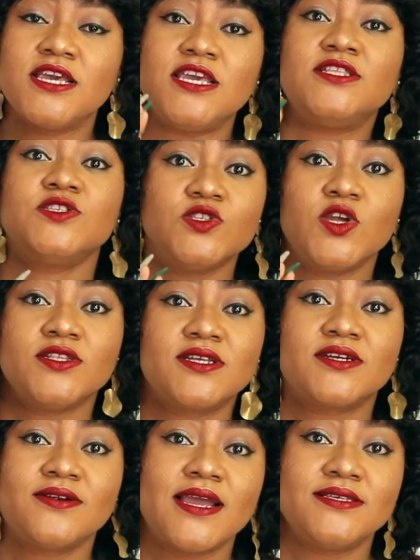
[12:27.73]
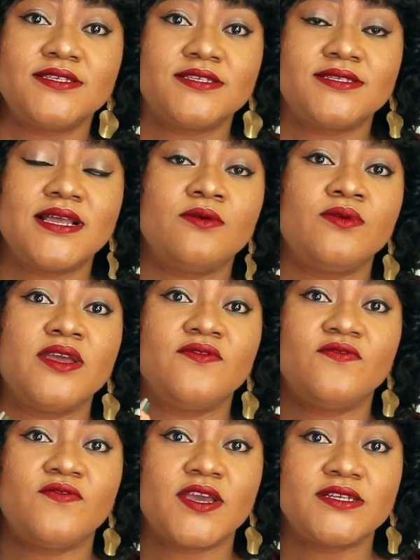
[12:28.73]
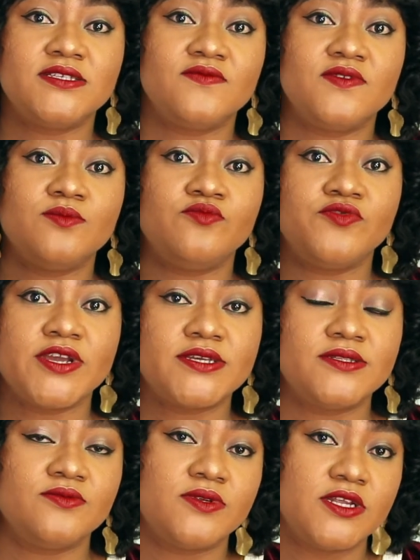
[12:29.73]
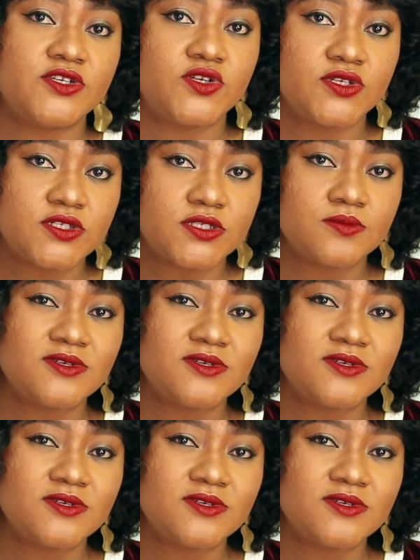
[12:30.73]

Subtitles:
It's not the crisis that will effectively break the relationship.